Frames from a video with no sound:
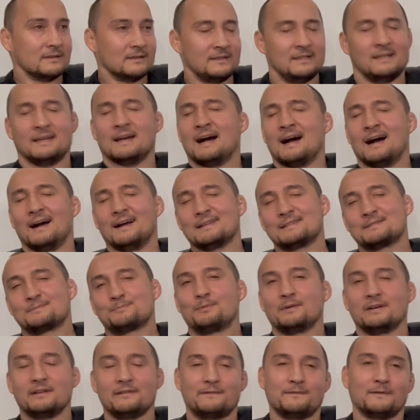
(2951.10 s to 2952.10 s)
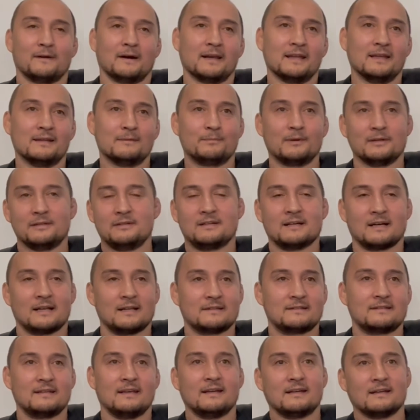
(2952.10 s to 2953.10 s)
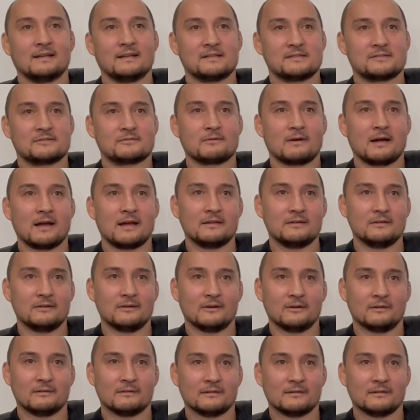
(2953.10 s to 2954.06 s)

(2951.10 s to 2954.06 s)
yeah, it's pretty funny, but you got to take it in stride, you know?